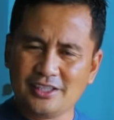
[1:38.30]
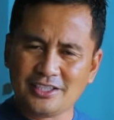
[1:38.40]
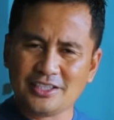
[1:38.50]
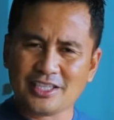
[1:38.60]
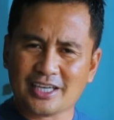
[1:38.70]

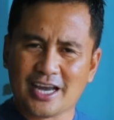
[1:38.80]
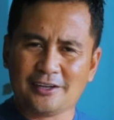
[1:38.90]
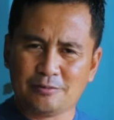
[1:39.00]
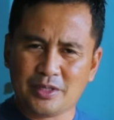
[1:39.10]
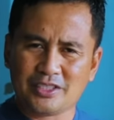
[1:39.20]
this is a
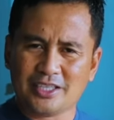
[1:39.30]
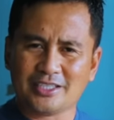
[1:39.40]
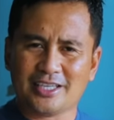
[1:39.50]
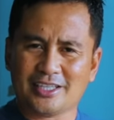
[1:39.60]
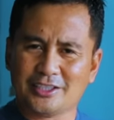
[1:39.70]
kind of
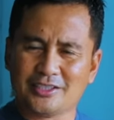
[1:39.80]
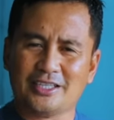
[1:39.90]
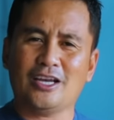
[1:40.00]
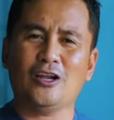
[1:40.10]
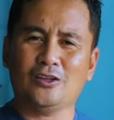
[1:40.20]
business that
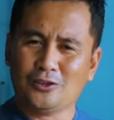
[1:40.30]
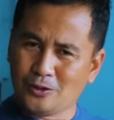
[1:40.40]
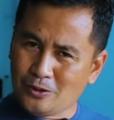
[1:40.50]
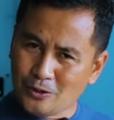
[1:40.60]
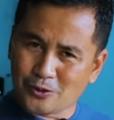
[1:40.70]
is
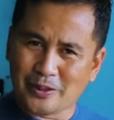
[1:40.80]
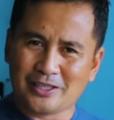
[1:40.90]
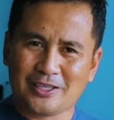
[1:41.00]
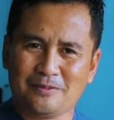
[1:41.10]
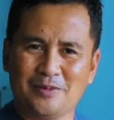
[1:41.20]
though
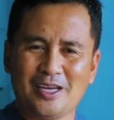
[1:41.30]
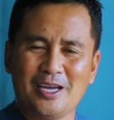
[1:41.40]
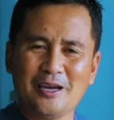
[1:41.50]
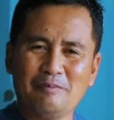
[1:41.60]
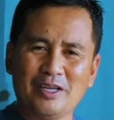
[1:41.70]
lucrative,
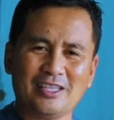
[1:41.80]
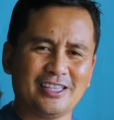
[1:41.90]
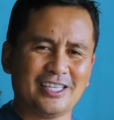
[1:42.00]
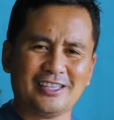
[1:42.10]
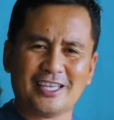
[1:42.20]
but
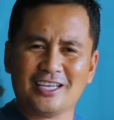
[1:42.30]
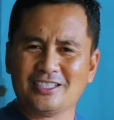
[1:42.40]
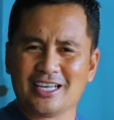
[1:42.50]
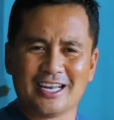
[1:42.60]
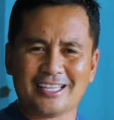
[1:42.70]
it
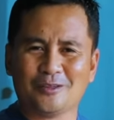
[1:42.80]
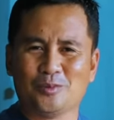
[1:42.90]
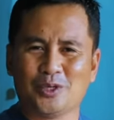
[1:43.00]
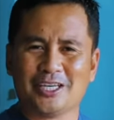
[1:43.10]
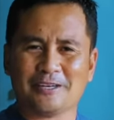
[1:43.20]
entails a lot
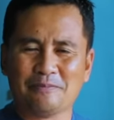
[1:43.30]
of work.